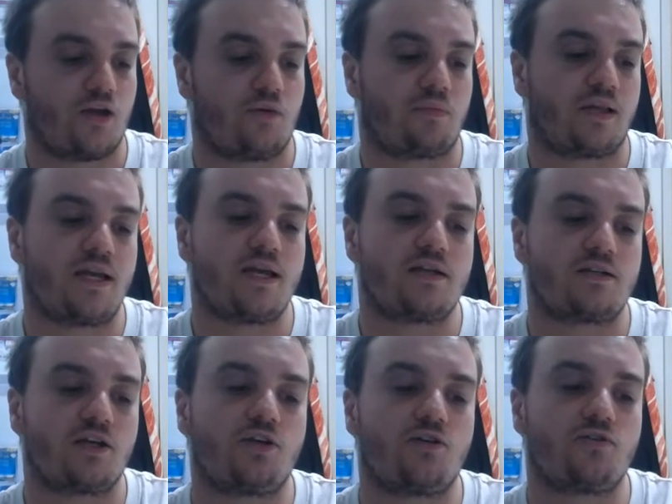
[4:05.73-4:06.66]
please
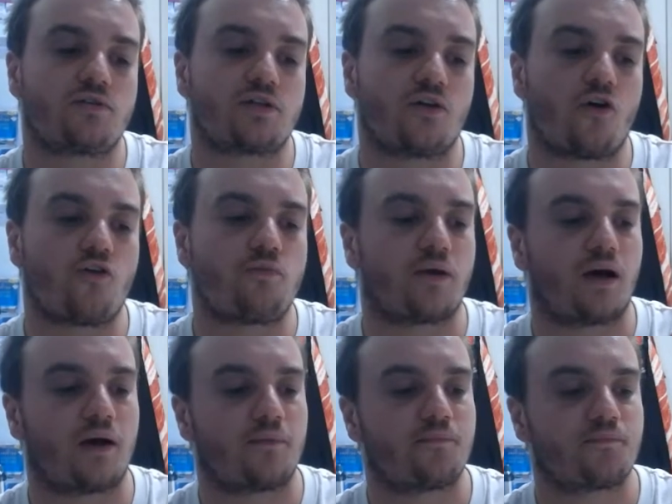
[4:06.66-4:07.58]
use an
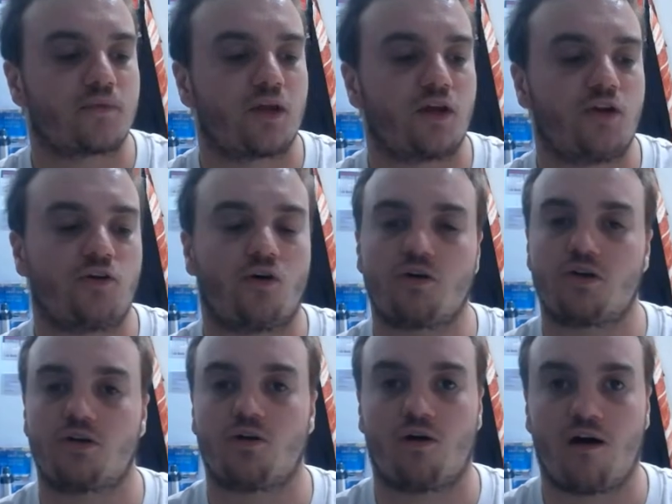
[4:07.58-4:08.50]
opener, not
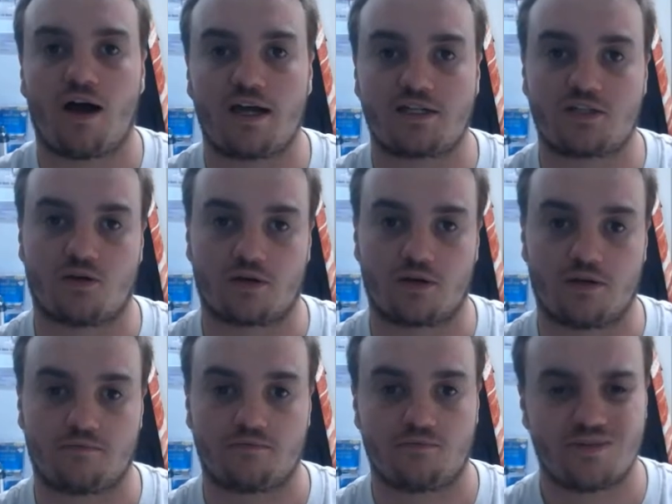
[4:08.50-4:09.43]
your eye socket,
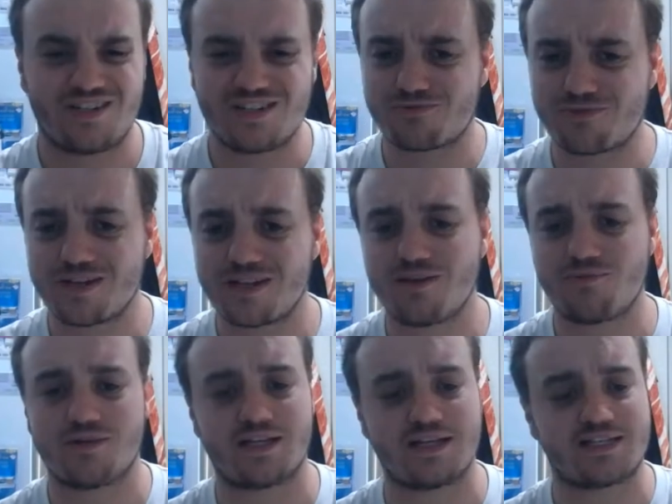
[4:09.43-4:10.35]
which is really,
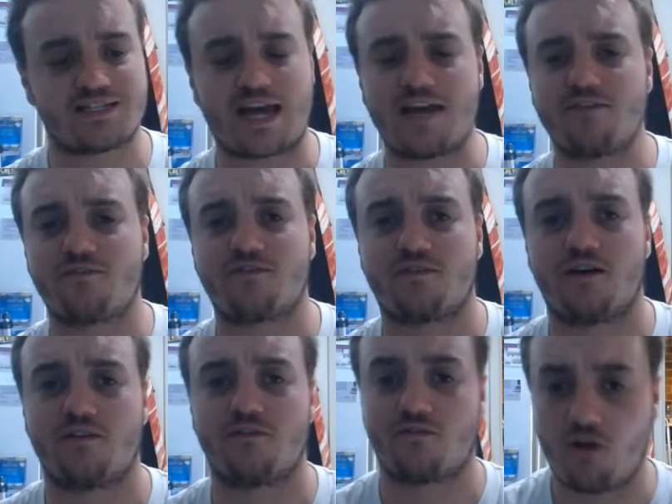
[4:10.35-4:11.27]
really safe
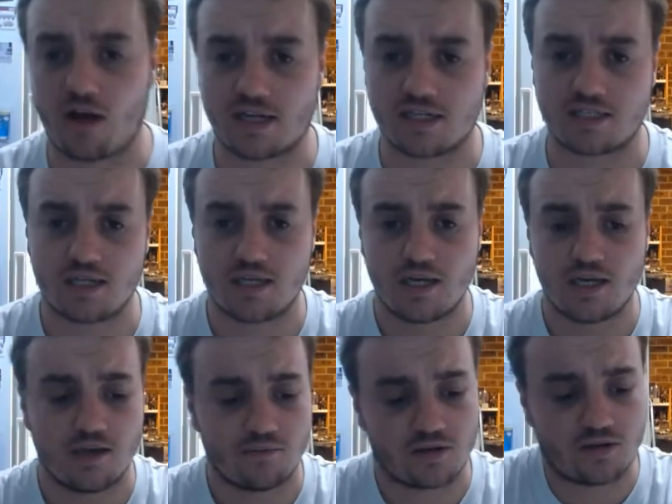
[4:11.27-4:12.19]
advice.
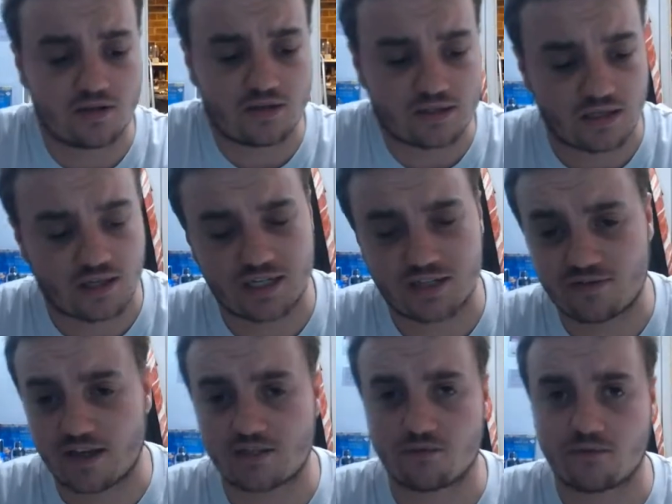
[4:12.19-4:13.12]
Because, let's
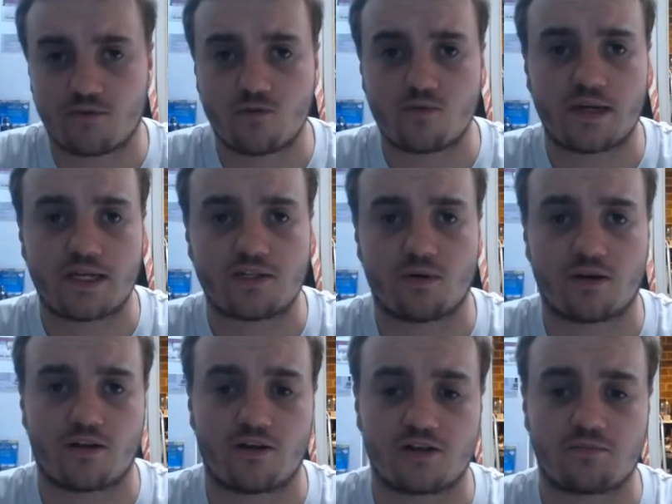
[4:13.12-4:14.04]
face it, we've all been to
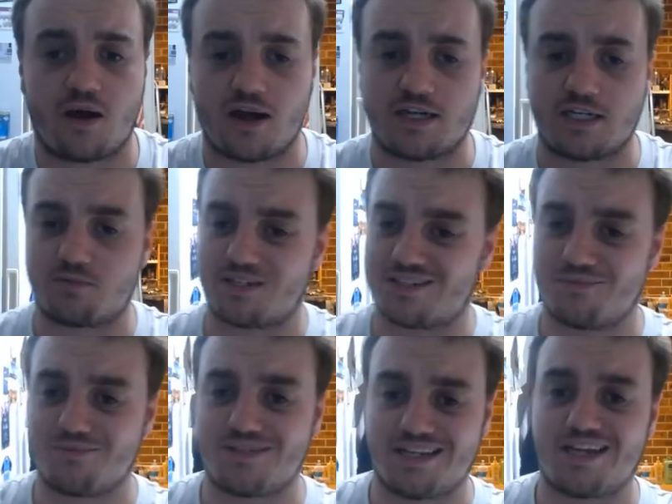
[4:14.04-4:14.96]
one of those parties where
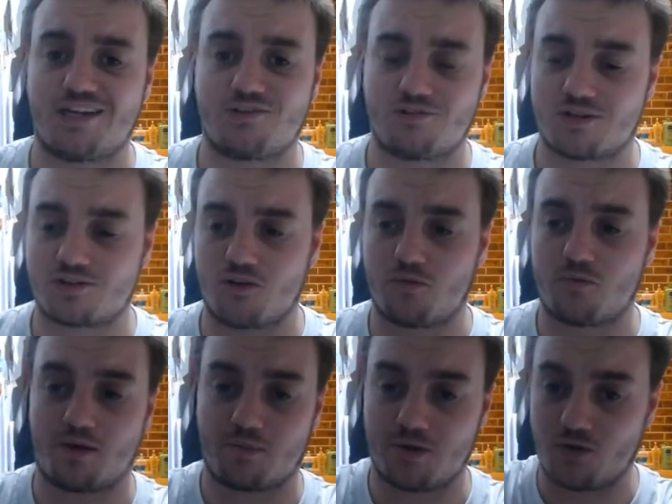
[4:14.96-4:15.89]
some dickhead tries to
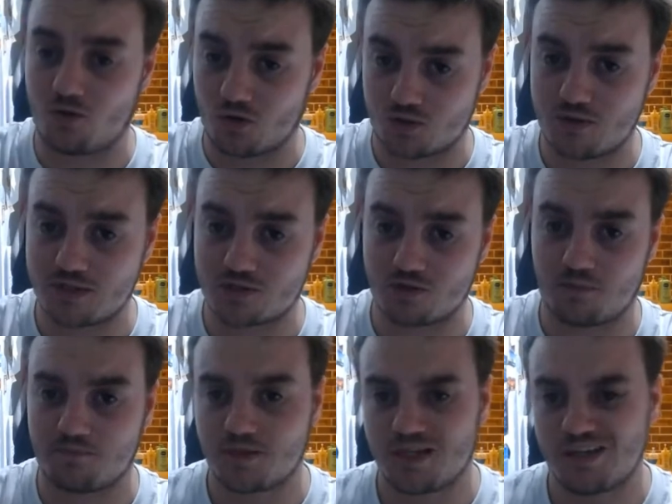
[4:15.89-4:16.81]
open up a non-twist top.